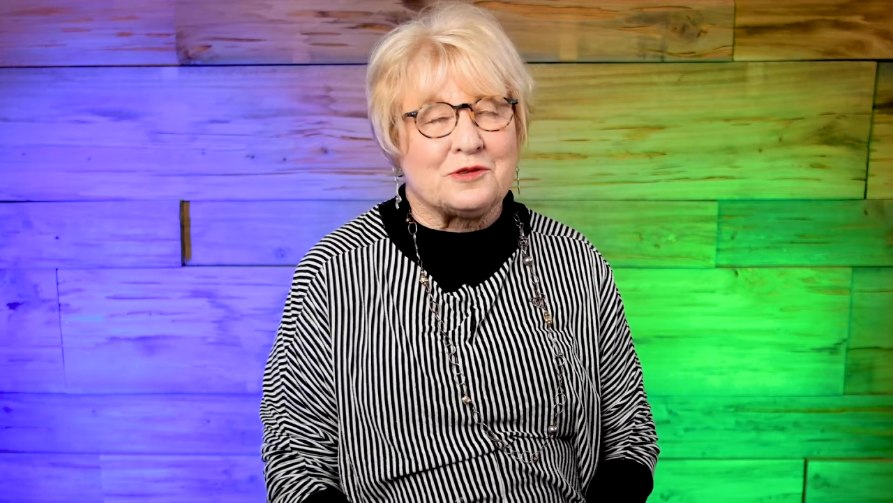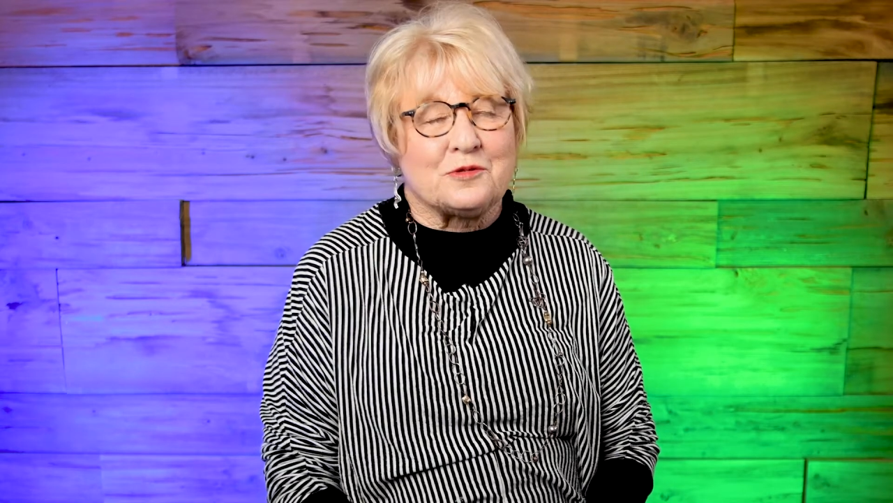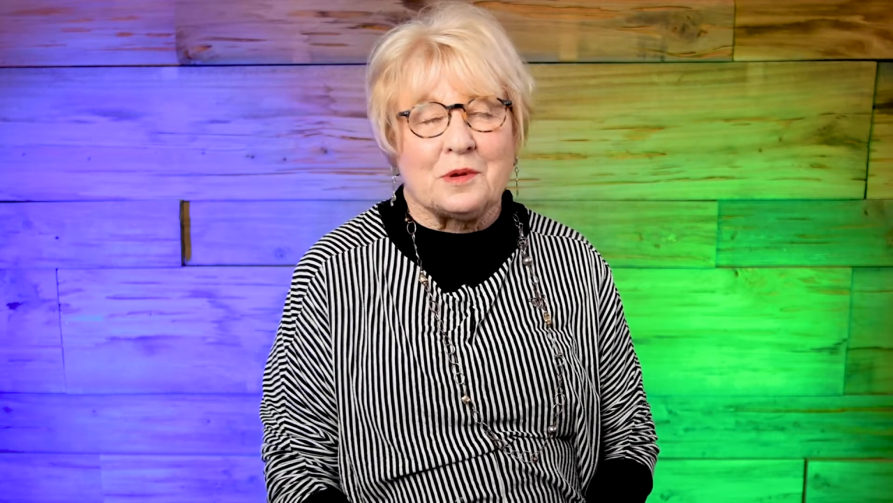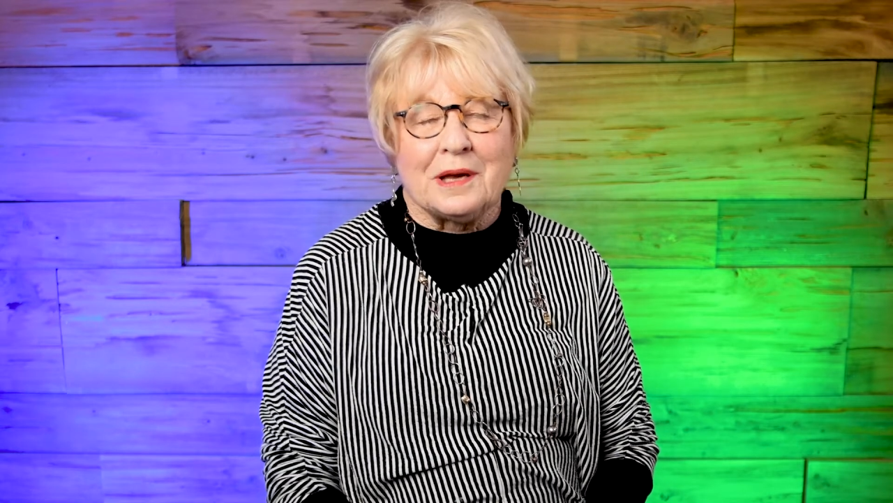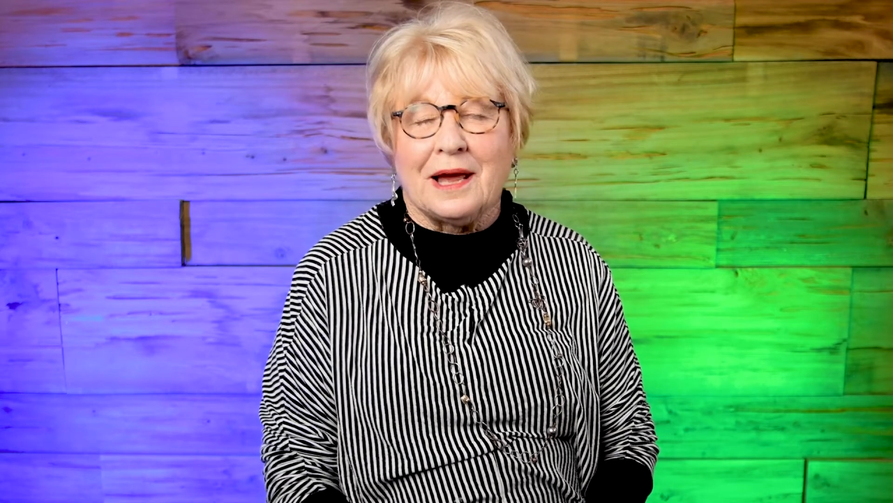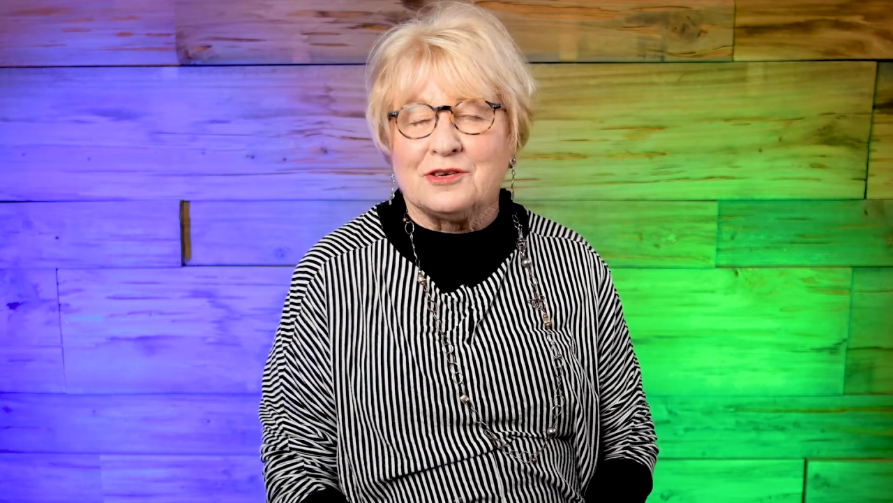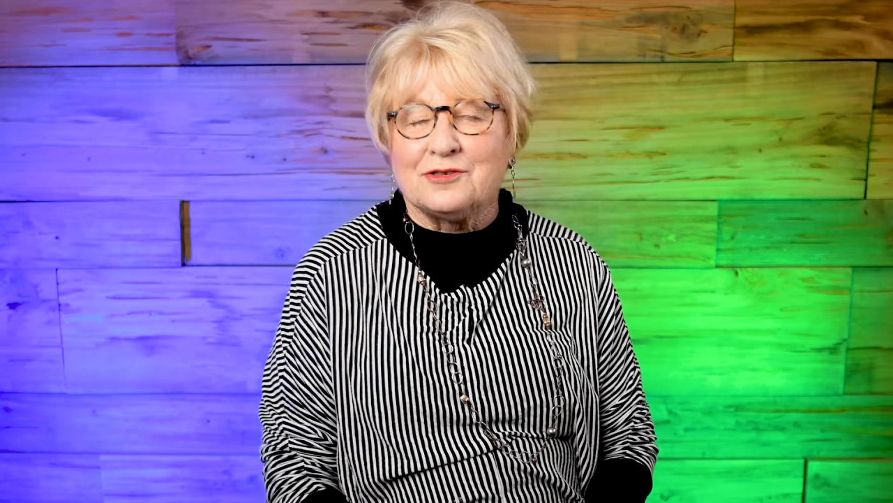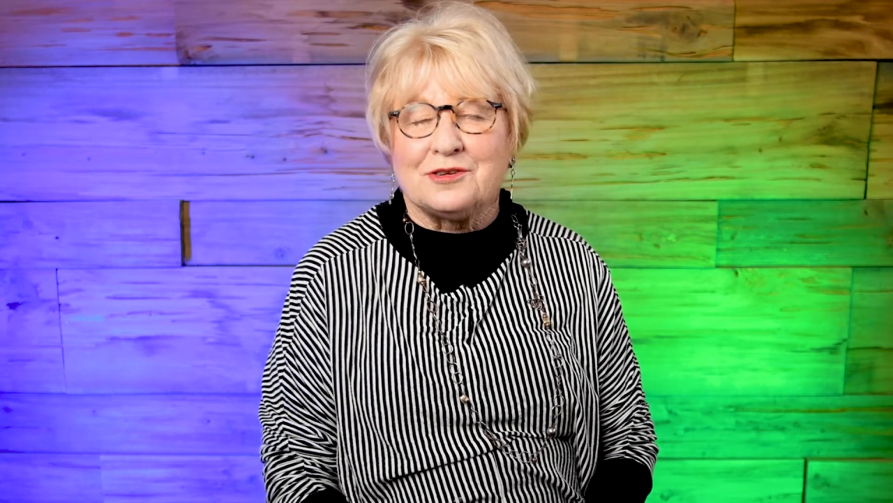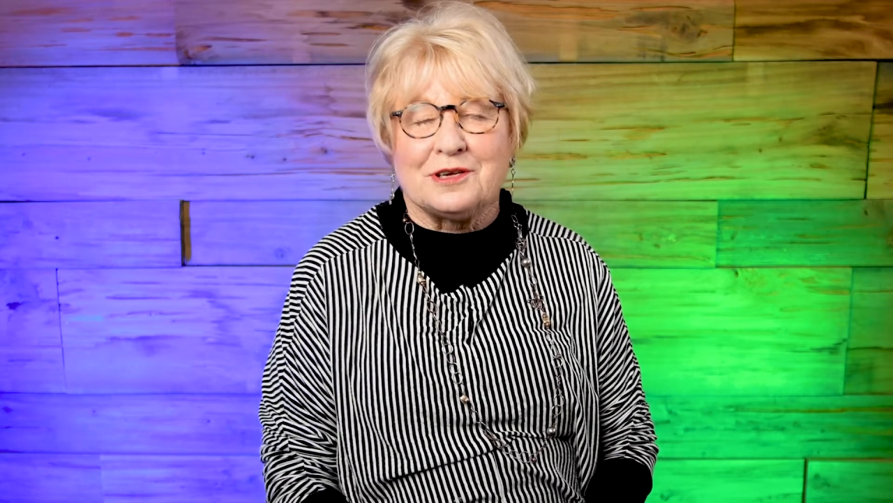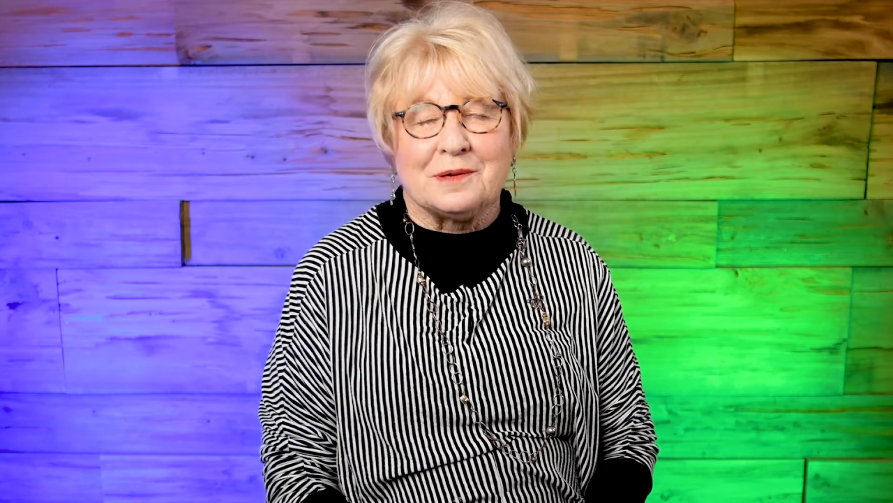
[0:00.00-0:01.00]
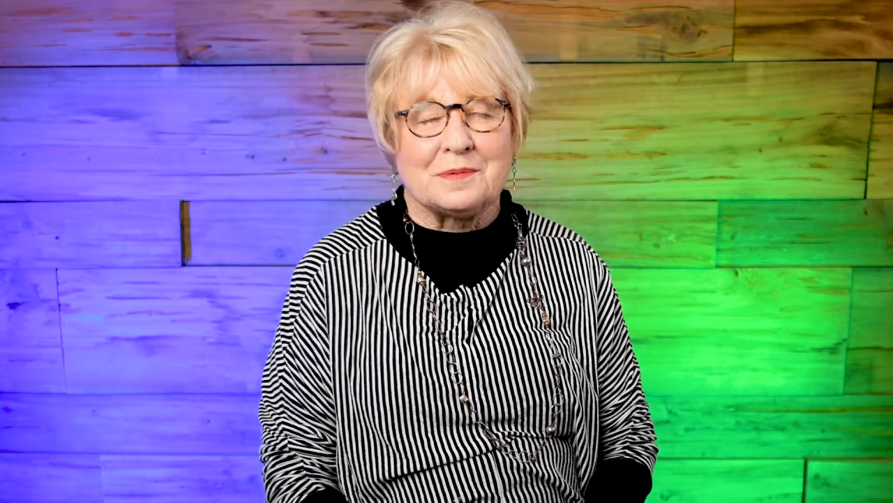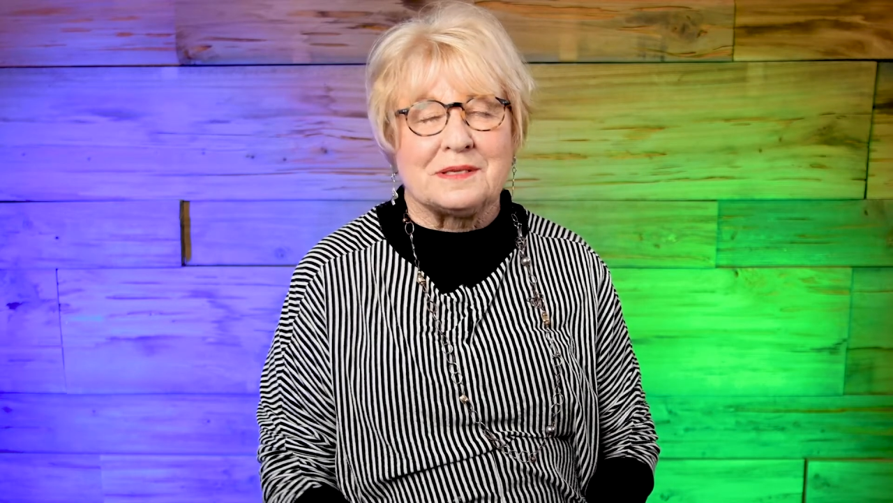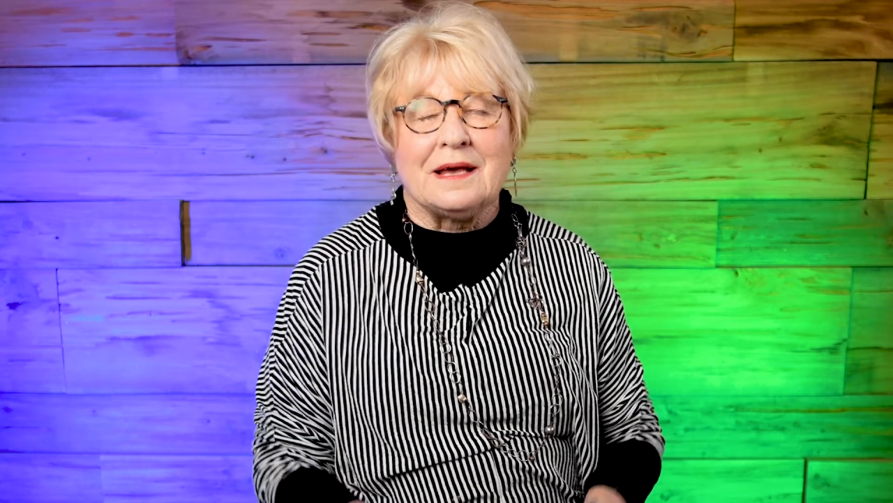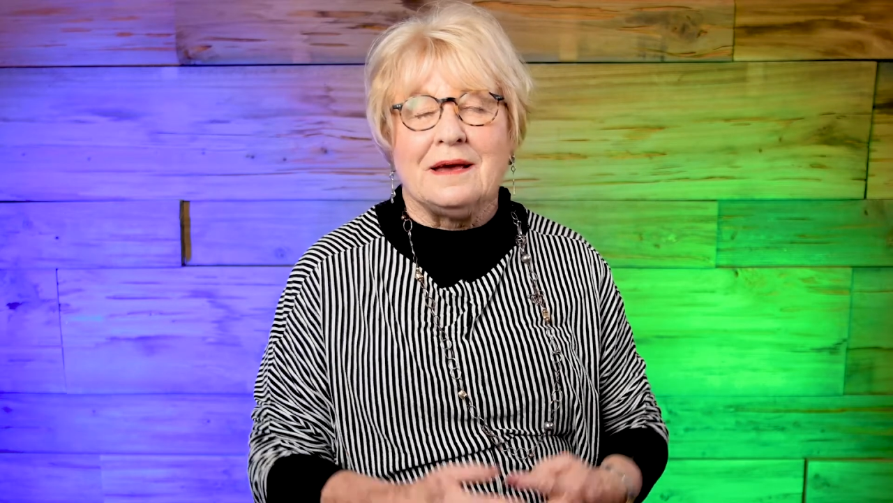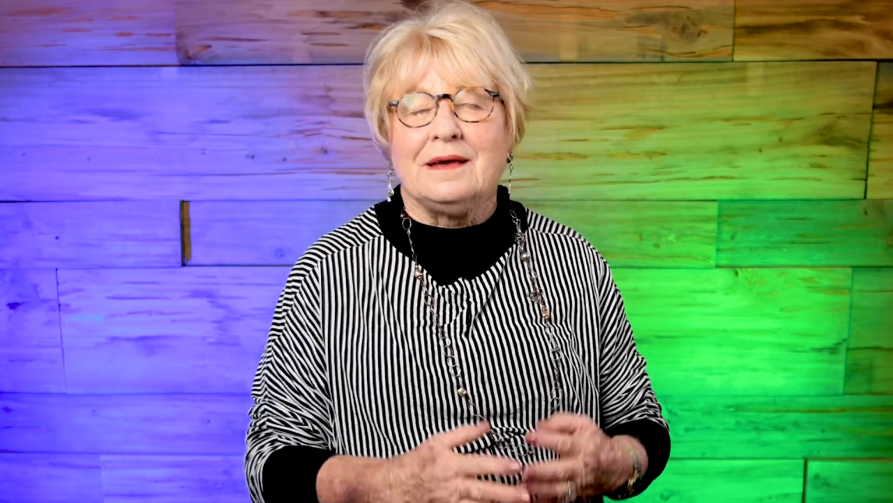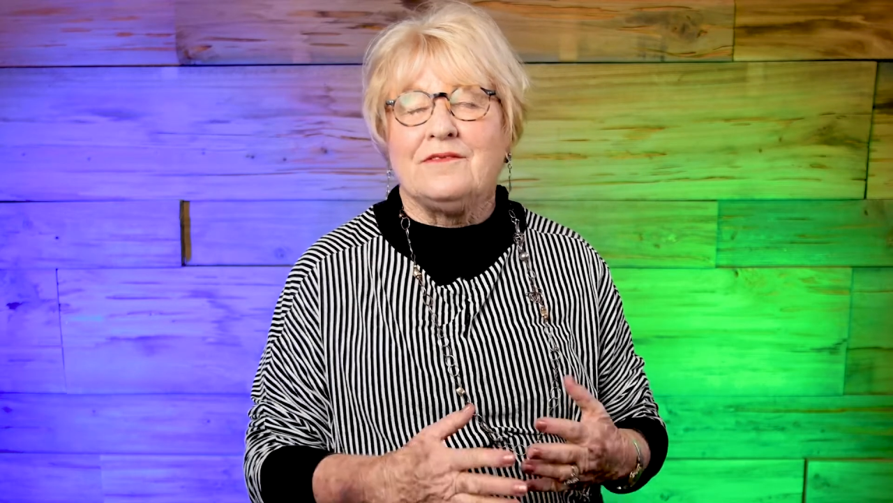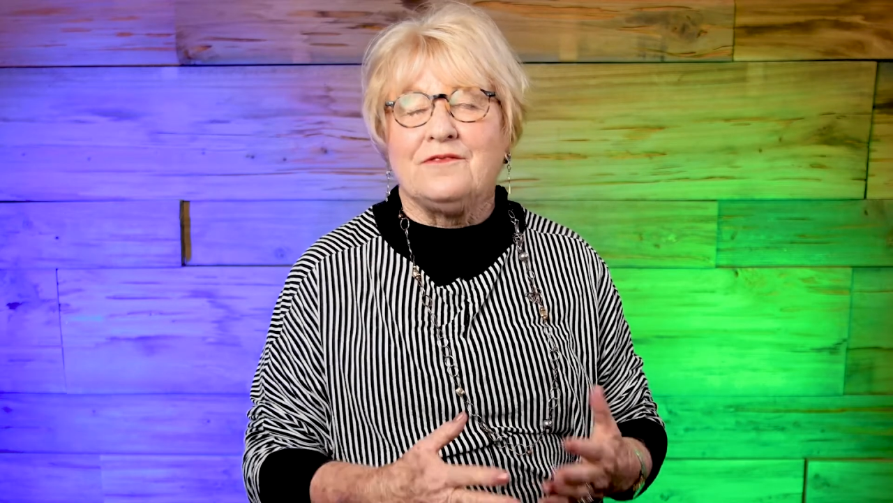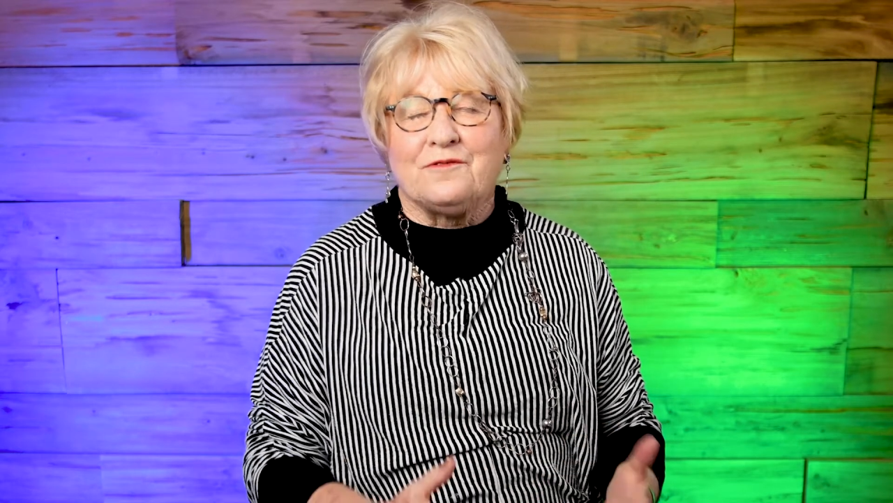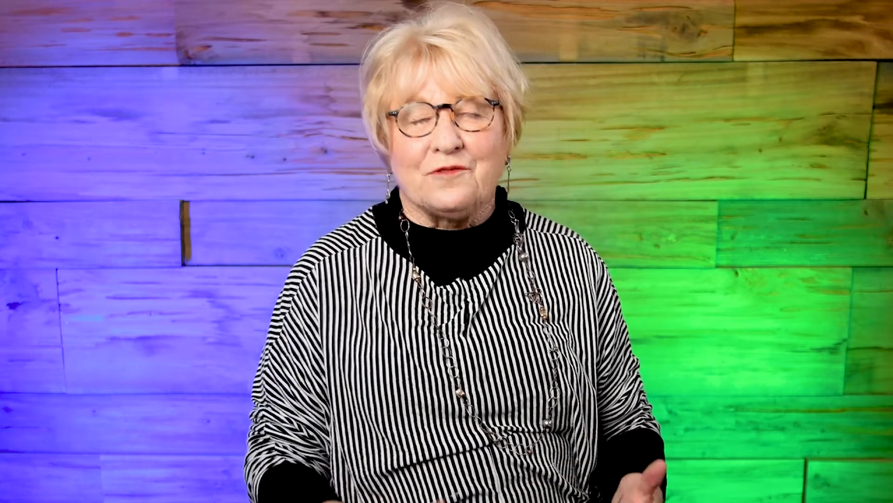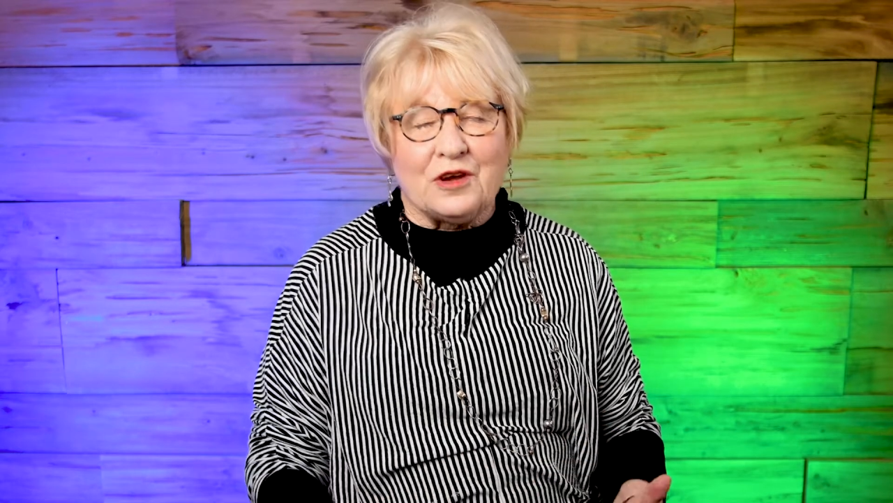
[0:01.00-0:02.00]
It's relationships
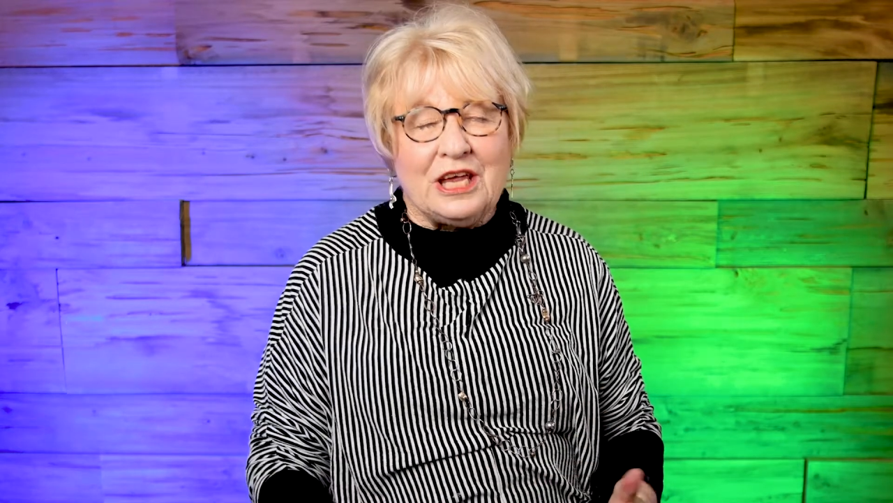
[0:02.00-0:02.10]
for